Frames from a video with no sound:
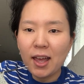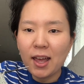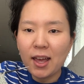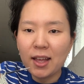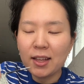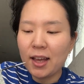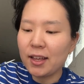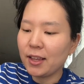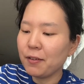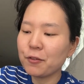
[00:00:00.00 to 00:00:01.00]
And I
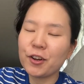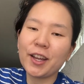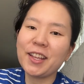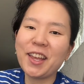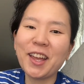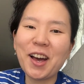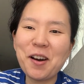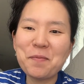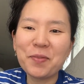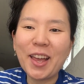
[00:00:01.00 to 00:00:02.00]
love creating,
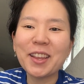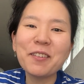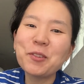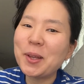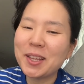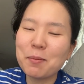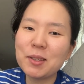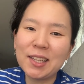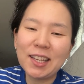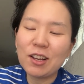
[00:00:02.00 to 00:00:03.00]
I love doing double
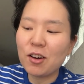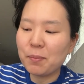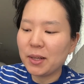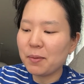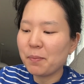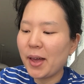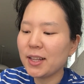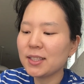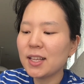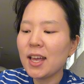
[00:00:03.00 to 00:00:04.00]
knitting on button
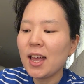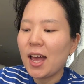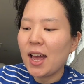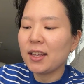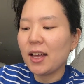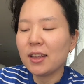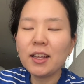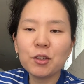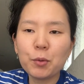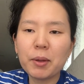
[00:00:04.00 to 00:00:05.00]
bands, and I
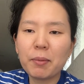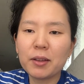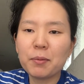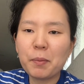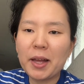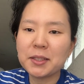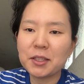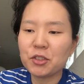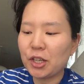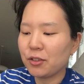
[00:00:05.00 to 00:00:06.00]
like doing button bands
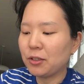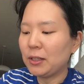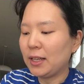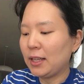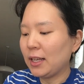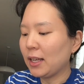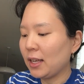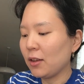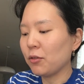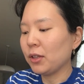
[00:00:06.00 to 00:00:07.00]
in general. I think
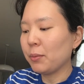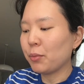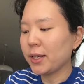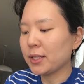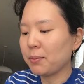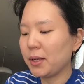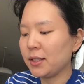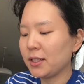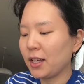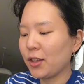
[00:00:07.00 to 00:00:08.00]
it really brings the
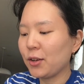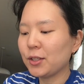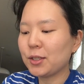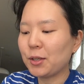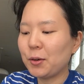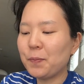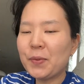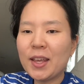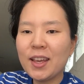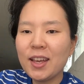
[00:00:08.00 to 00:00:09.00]
piece together. So
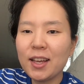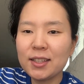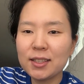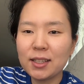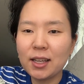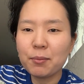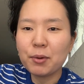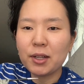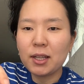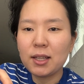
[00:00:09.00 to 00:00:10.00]
it's looking
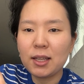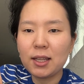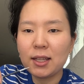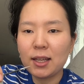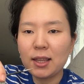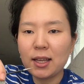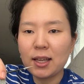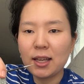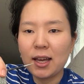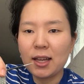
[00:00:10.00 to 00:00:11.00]
pretty neat, I
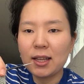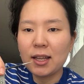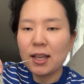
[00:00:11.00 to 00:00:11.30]
think, and